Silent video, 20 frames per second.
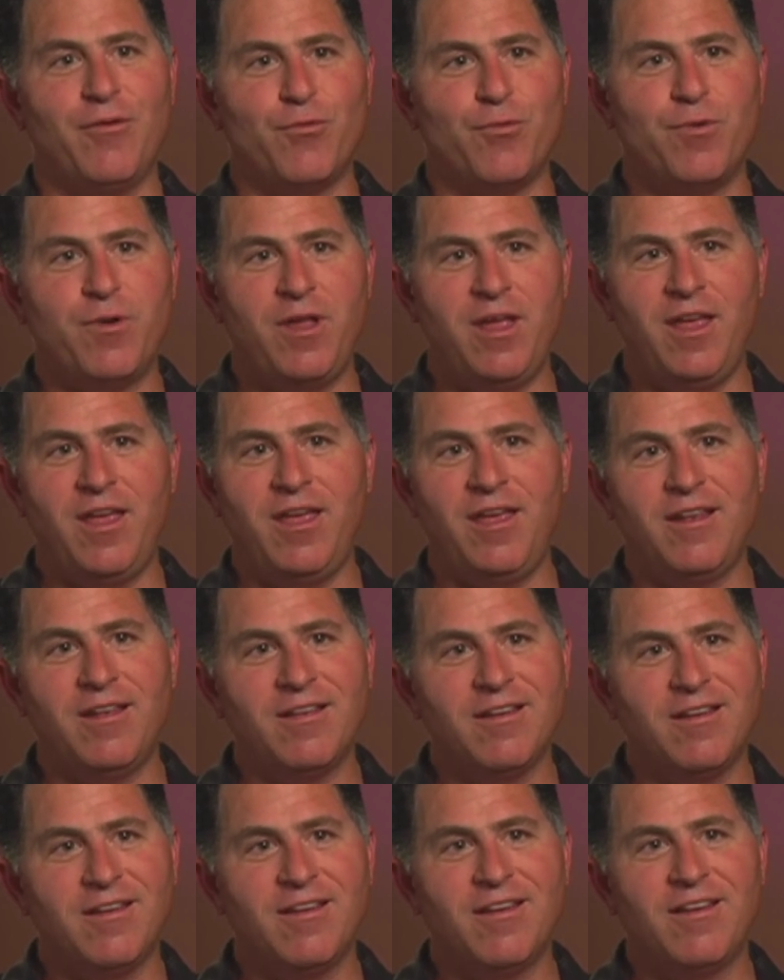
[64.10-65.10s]
and
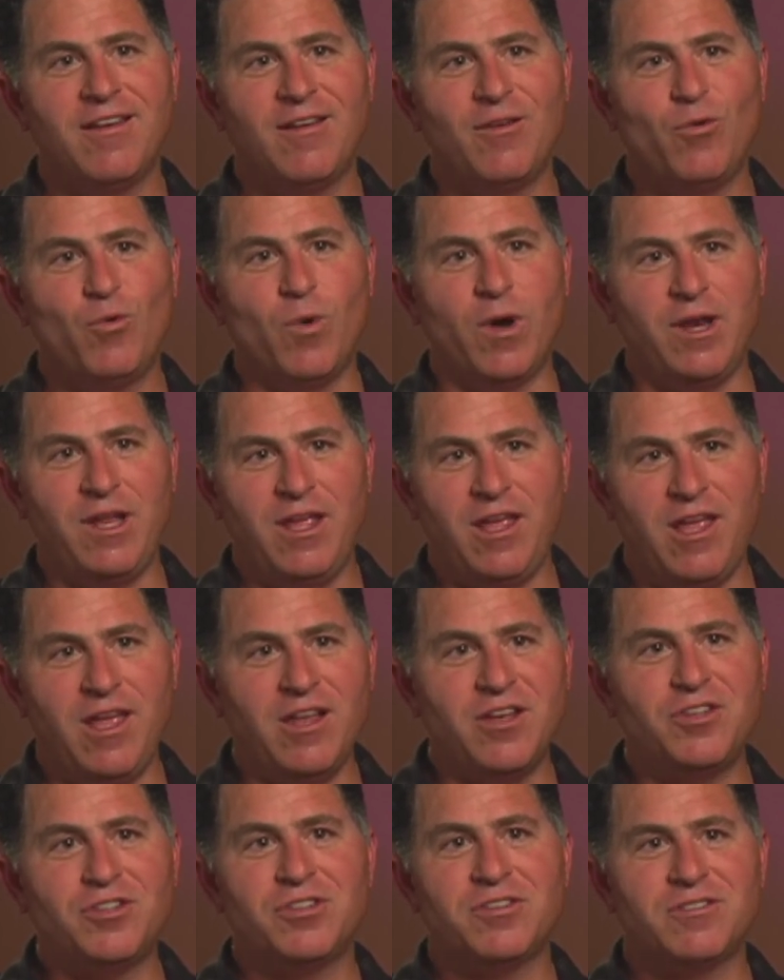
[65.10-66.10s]
read what
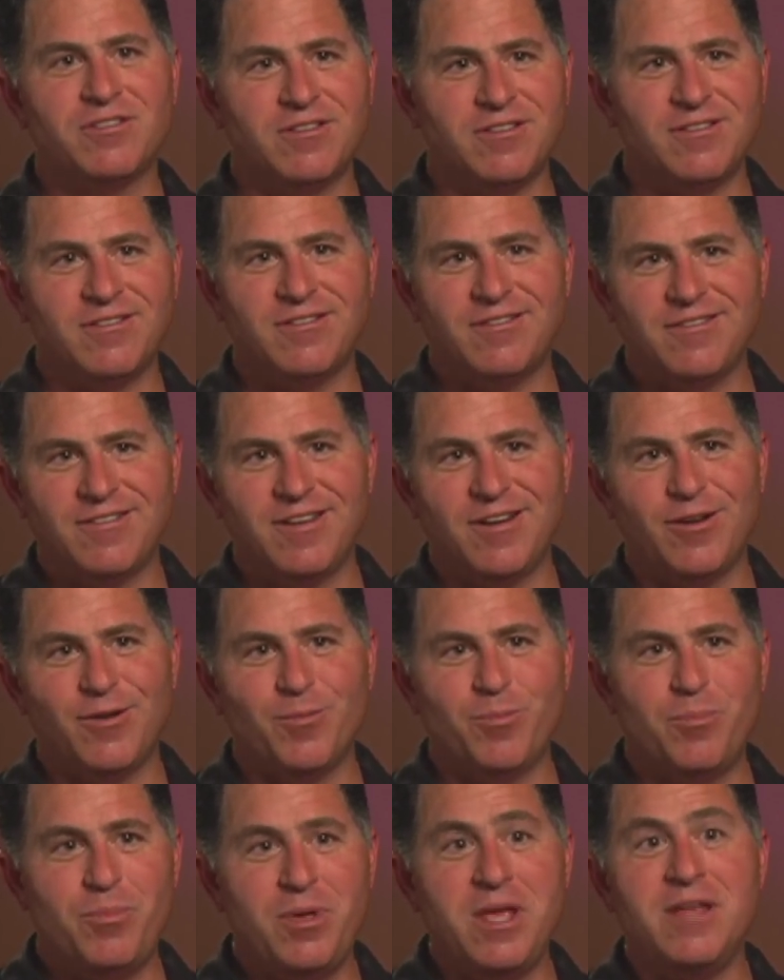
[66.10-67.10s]
each you
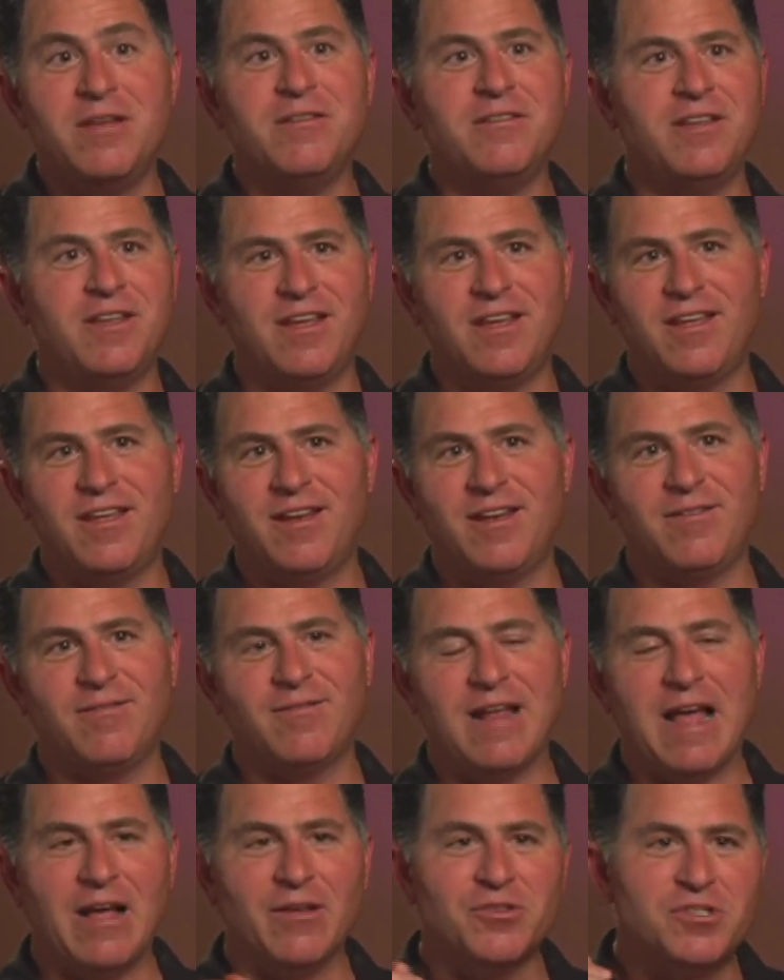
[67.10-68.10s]
know pin did
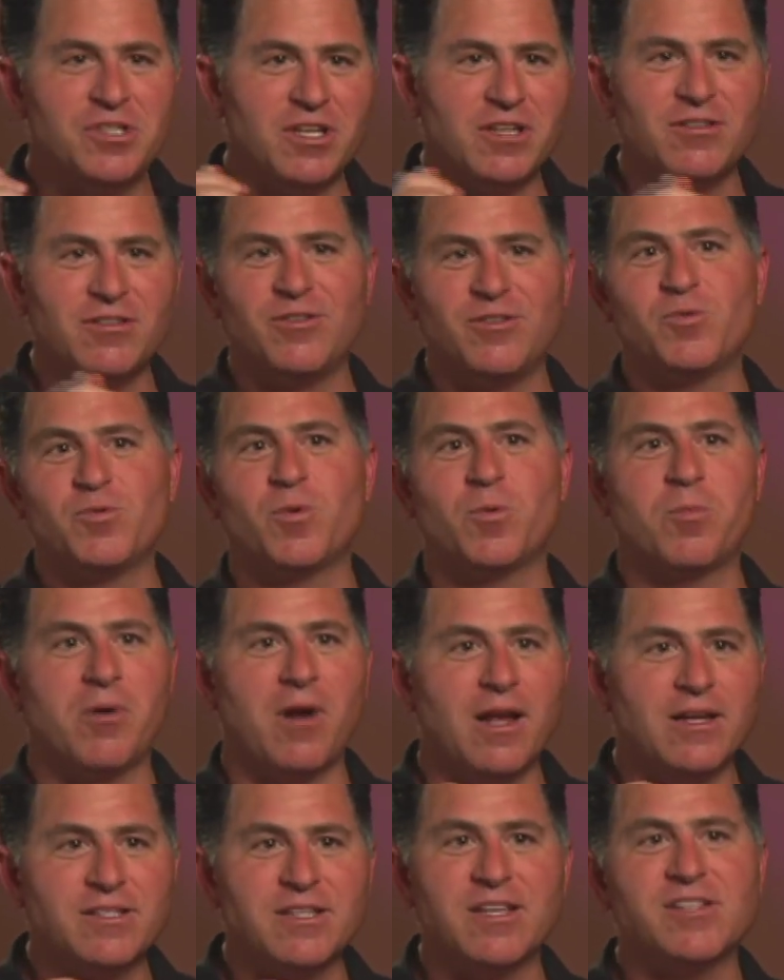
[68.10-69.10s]
and how signals were
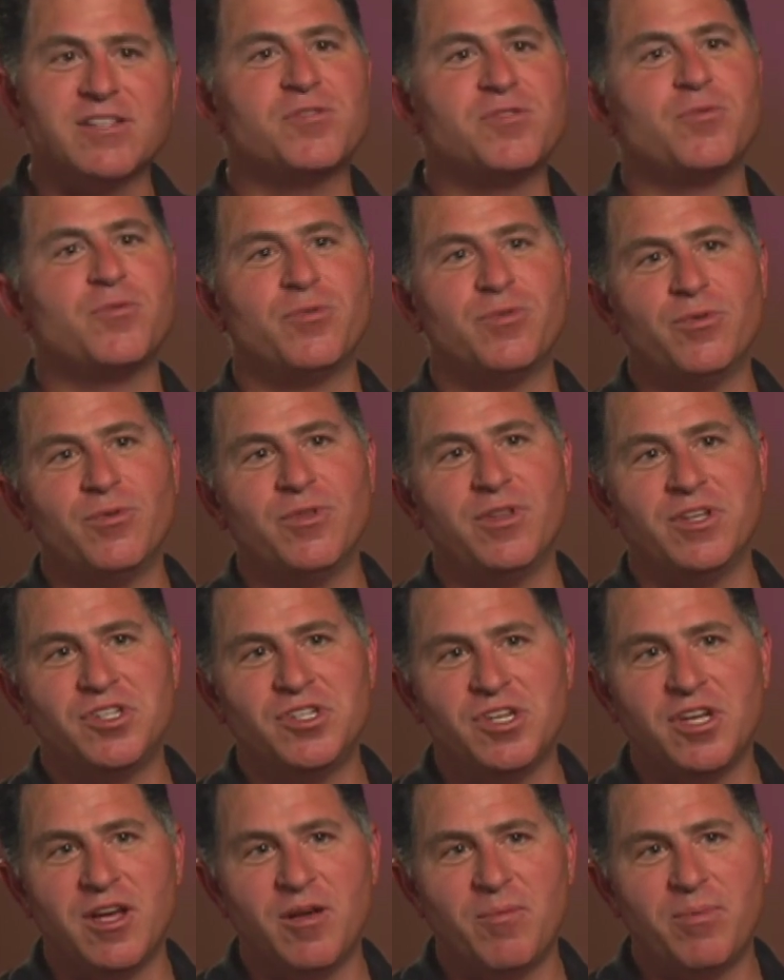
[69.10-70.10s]
processed through the
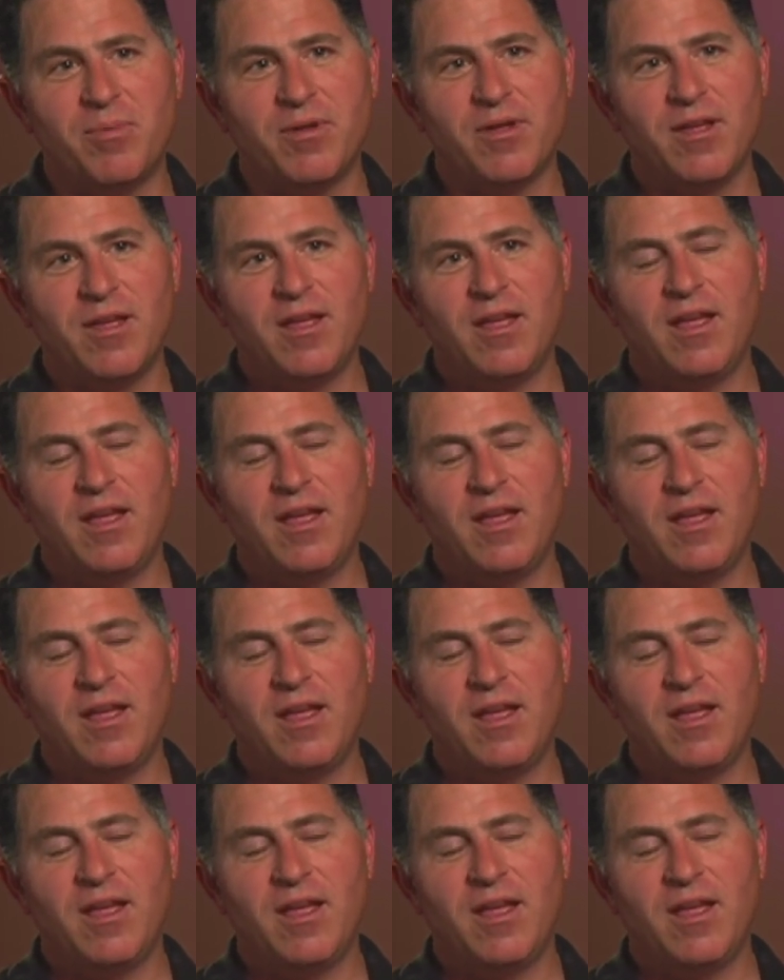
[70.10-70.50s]
chip,